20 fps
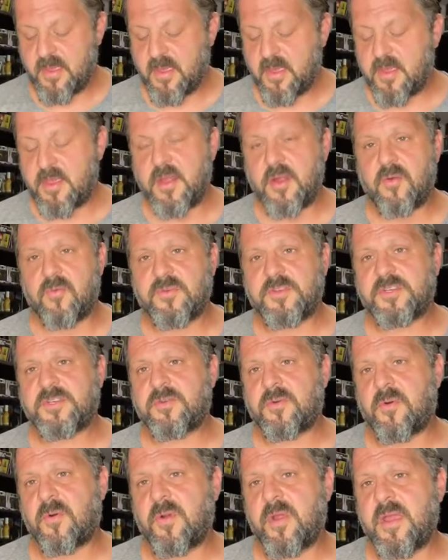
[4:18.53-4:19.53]

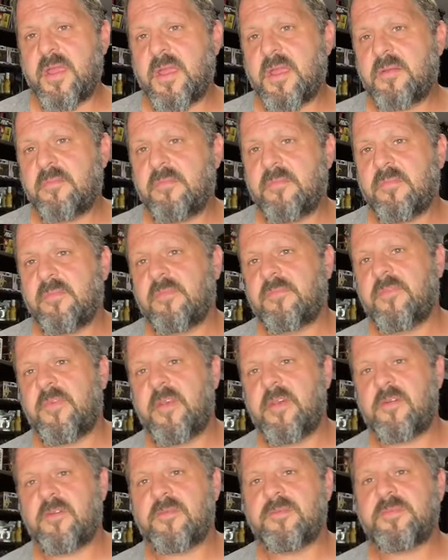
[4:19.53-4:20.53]
restoring
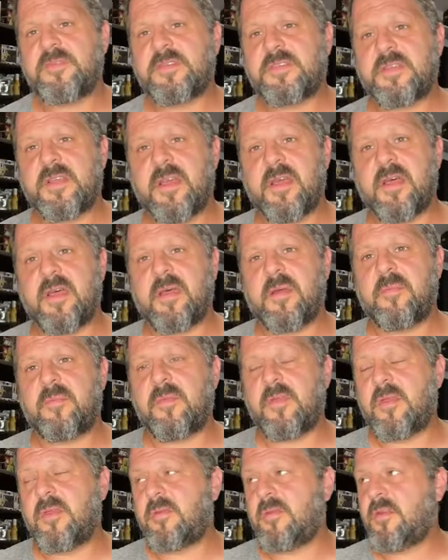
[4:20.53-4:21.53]
films,
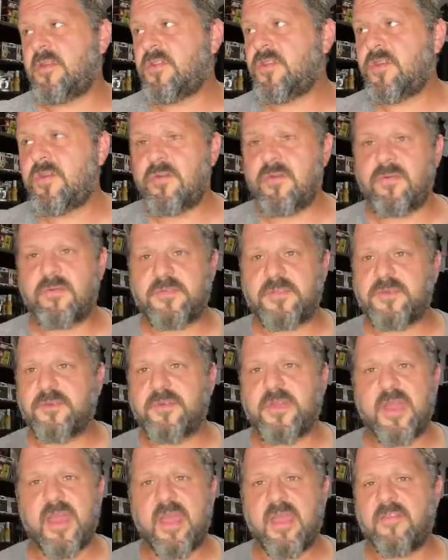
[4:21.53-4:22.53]
new
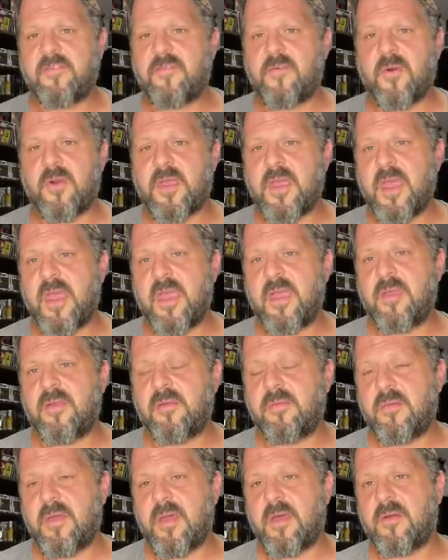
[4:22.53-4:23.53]
2K,
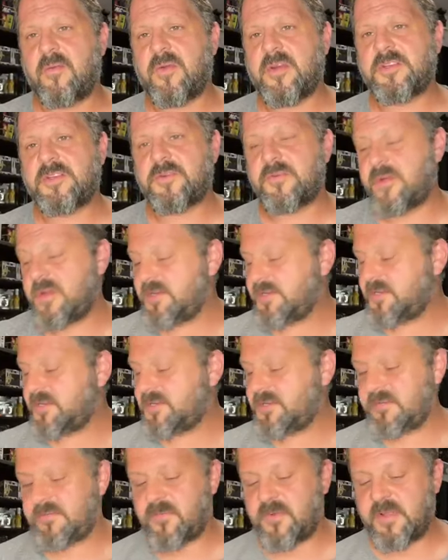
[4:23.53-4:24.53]
4K
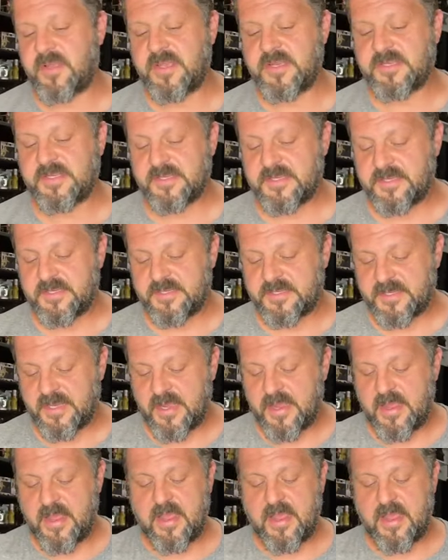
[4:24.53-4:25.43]
restorations of releases.